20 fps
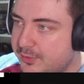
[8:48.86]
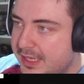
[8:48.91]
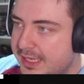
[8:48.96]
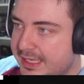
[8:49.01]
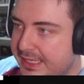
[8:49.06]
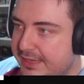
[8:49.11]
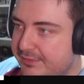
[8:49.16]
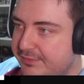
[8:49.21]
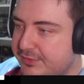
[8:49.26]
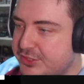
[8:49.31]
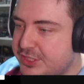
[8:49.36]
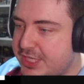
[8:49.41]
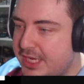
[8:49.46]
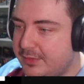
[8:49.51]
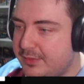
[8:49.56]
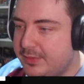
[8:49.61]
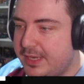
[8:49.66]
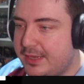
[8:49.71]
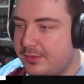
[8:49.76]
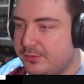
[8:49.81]
uh, give a
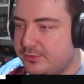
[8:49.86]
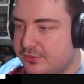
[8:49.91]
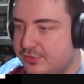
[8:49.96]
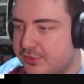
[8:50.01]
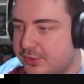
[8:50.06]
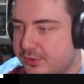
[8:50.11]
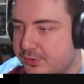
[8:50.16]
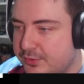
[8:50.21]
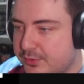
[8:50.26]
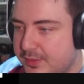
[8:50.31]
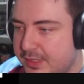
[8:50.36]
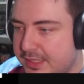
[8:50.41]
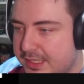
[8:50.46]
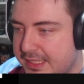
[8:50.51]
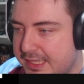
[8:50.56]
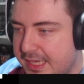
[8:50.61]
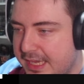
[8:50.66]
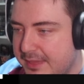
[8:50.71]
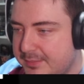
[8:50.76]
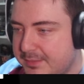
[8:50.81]
shout out to
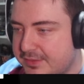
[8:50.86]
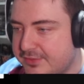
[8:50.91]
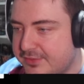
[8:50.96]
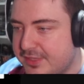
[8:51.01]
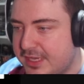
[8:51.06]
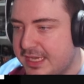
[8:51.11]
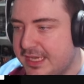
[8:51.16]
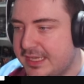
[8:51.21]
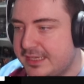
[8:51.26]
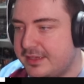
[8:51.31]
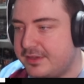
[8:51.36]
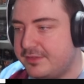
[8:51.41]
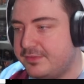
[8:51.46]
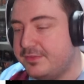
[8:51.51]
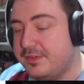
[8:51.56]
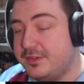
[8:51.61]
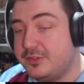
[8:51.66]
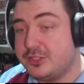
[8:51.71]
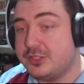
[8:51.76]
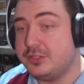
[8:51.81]
Gamerside
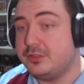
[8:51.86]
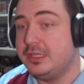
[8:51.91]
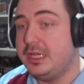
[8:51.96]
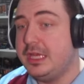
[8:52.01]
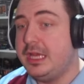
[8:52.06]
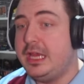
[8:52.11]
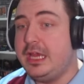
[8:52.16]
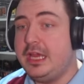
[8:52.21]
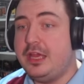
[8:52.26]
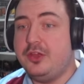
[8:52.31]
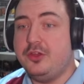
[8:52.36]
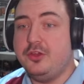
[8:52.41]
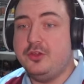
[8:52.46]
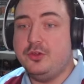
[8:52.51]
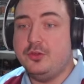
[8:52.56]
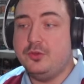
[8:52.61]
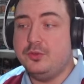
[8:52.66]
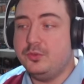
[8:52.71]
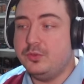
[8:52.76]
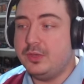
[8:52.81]
Official,
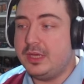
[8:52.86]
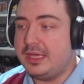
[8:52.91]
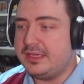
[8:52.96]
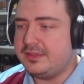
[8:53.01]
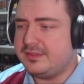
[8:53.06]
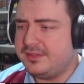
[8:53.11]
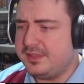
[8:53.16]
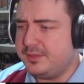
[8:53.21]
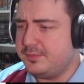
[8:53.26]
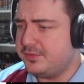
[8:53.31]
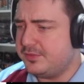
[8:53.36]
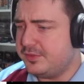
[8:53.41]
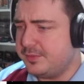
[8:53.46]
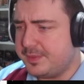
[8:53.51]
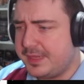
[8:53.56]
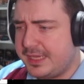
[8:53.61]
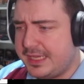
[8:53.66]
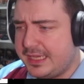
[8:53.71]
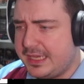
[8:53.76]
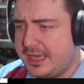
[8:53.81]
who uh, seems to
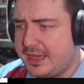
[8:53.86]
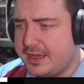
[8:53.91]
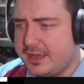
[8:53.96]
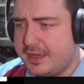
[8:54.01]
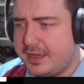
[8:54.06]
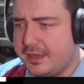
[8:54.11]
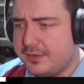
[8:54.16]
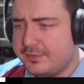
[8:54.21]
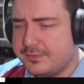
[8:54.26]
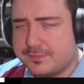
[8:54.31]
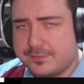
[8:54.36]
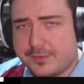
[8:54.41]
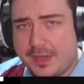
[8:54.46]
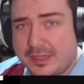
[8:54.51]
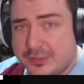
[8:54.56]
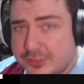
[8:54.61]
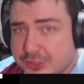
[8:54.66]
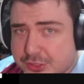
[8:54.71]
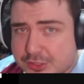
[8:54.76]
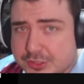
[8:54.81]
be uh, a
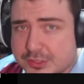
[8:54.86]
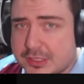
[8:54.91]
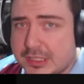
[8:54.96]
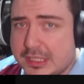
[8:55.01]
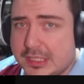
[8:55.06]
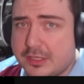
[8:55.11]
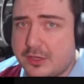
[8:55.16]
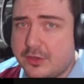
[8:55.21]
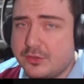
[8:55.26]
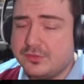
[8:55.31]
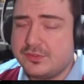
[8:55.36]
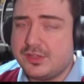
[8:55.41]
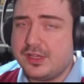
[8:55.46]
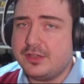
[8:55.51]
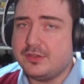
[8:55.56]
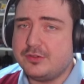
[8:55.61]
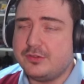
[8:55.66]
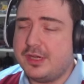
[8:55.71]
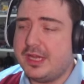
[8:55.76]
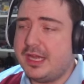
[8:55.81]
French
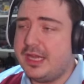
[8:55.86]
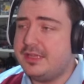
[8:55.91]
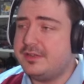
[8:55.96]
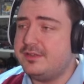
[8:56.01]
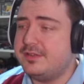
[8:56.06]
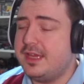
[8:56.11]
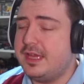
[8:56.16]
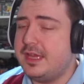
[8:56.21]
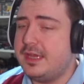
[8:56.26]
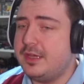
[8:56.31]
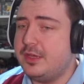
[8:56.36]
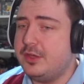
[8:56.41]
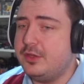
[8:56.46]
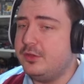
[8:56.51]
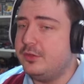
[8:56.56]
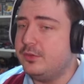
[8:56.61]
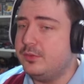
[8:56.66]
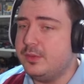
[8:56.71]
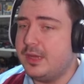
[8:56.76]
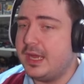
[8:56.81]
content creator
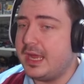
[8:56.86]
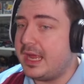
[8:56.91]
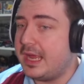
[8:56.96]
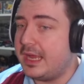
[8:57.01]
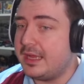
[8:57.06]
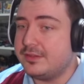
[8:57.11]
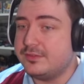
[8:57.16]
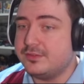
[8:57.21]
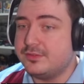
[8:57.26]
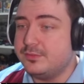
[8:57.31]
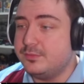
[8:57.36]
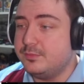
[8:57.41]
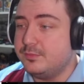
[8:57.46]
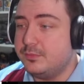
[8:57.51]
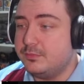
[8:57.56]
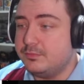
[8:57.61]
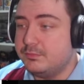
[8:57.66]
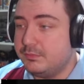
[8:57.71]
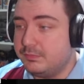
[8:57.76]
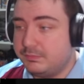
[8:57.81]
who has
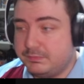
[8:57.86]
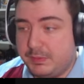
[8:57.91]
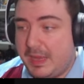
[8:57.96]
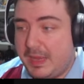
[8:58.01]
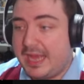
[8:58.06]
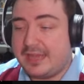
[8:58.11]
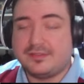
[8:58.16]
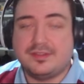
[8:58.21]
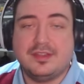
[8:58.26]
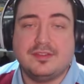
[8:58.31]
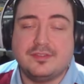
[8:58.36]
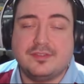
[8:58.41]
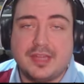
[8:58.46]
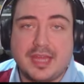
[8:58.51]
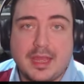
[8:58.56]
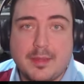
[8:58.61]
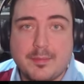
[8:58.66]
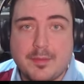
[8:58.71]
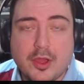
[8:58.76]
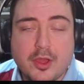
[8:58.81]
accessed the
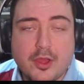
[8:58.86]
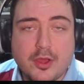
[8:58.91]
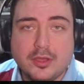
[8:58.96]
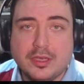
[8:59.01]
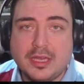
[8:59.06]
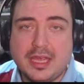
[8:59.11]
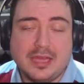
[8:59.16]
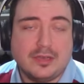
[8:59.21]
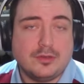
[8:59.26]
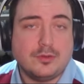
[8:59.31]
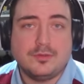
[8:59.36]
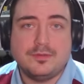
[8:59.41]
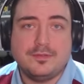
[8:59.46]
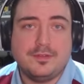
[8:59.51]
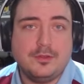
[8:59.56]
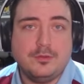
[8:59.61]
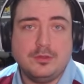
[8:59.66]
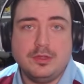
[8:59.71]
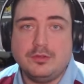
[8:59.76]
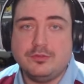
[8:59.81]
game early. I know a
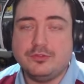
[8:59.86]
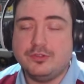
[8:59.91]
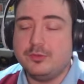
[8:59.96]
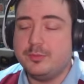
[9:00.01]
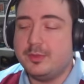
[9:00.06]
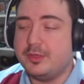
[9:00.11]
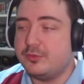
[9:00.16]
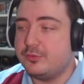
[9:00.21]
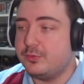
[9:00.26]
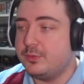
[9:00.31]
few YouTubers